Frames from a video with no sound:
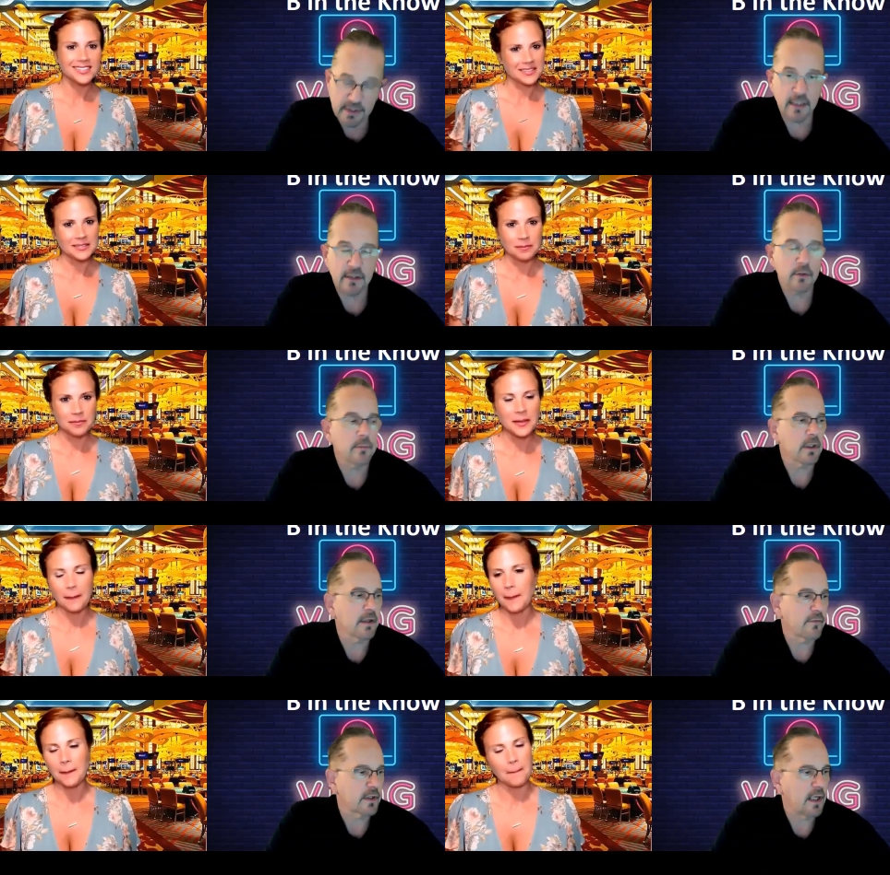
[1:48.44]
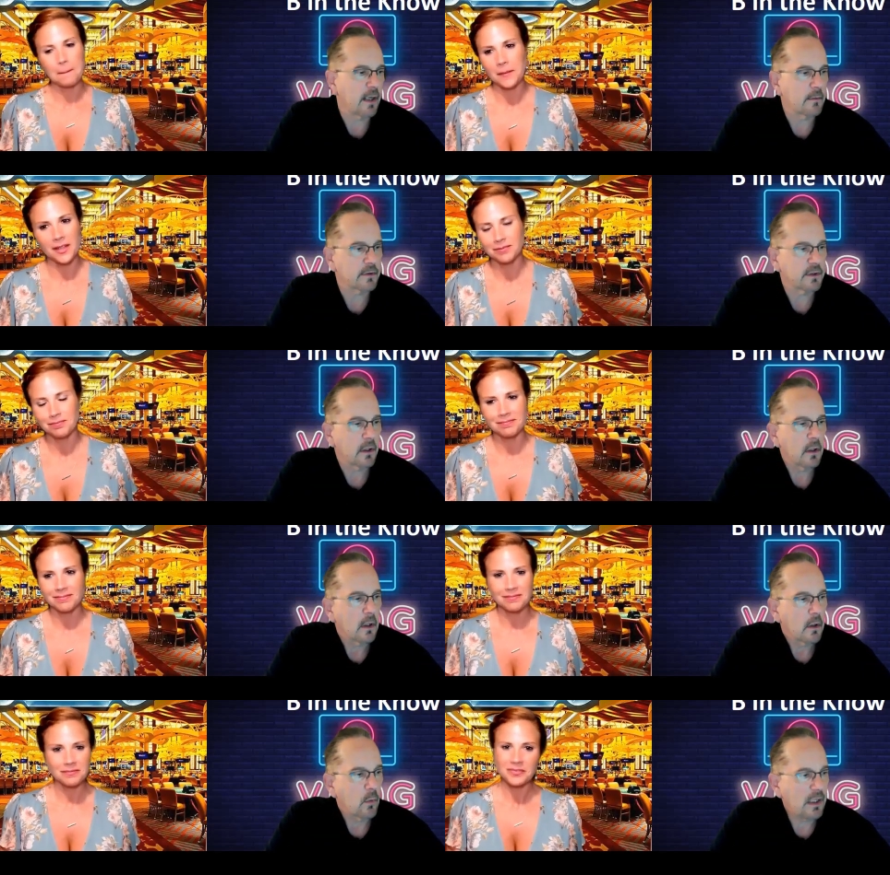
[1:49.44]
Speaker 1: because I do believe in time and
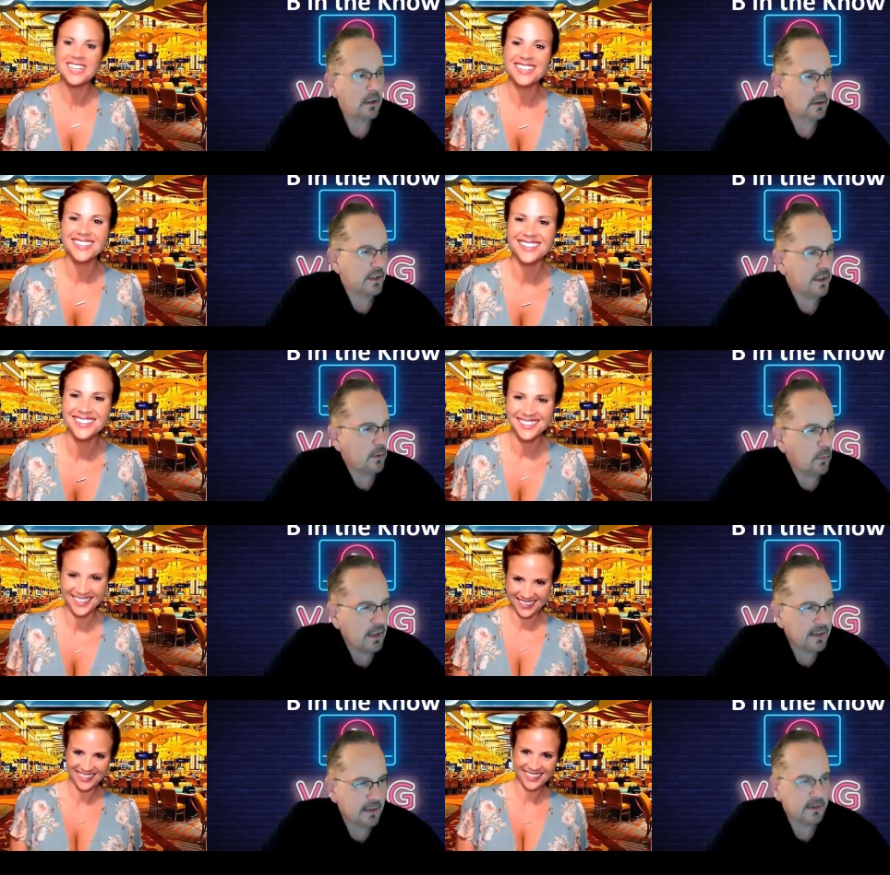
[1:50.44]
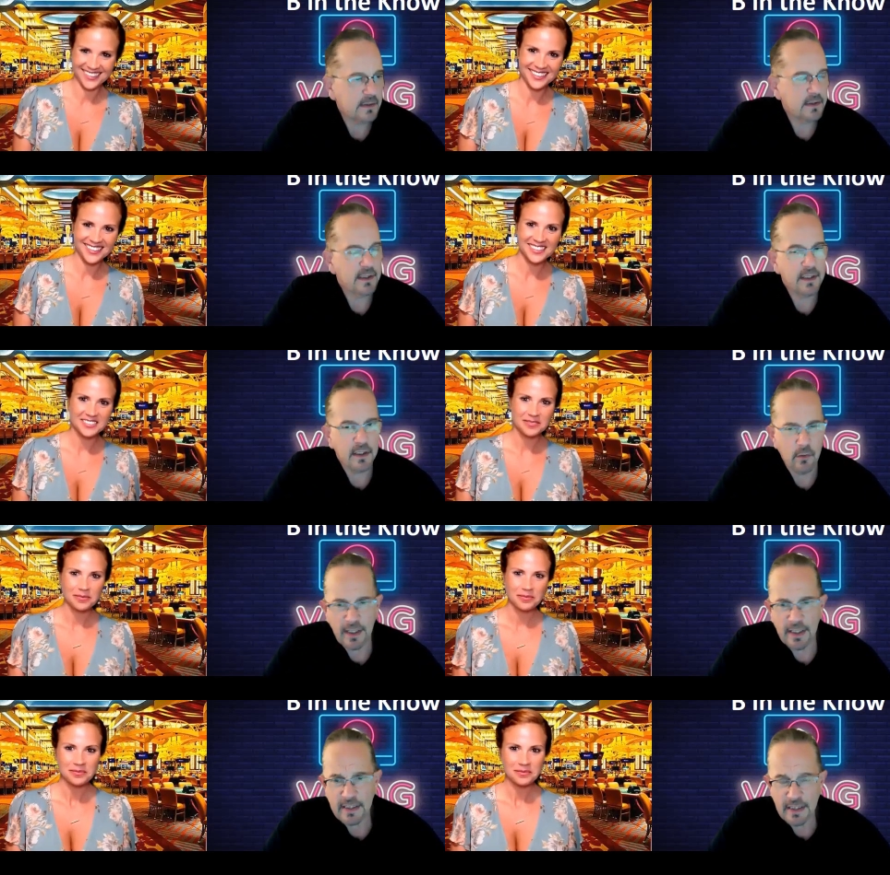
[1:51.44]
Well, you know what? You know,
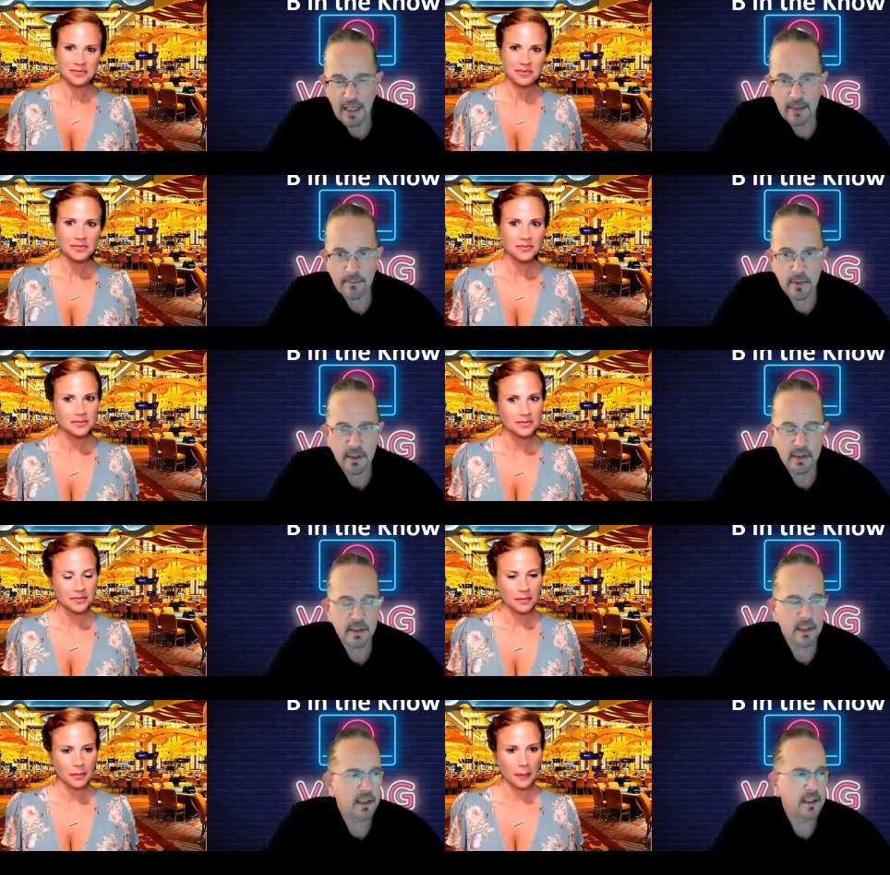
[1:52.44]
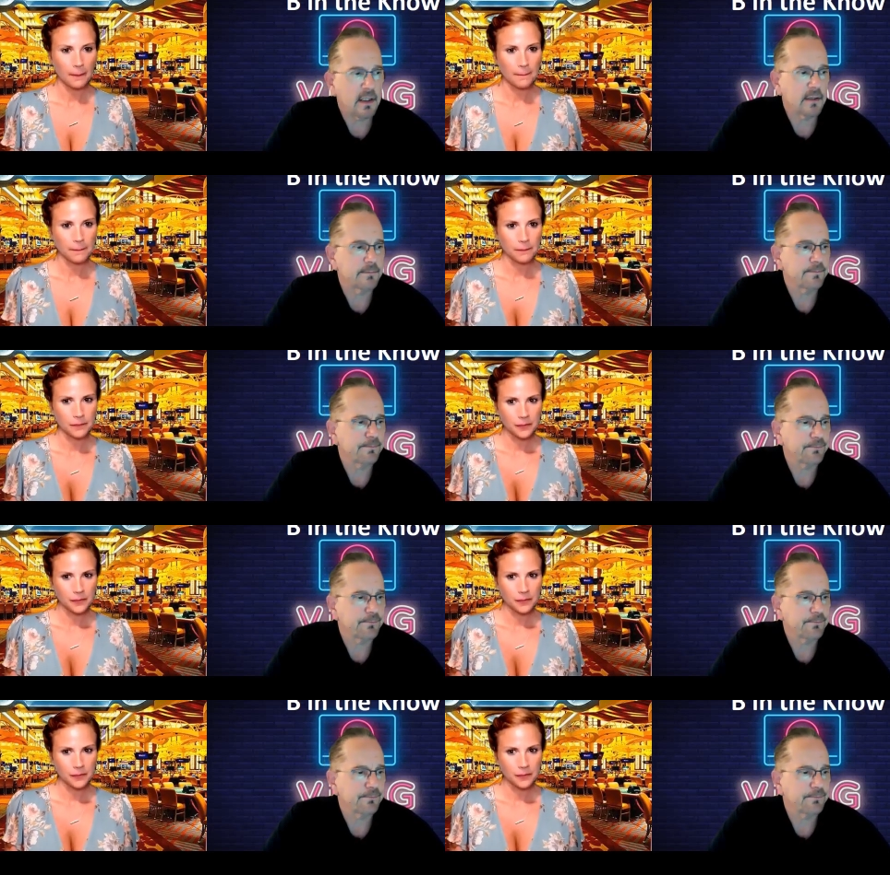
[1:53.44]
anytime at, uh,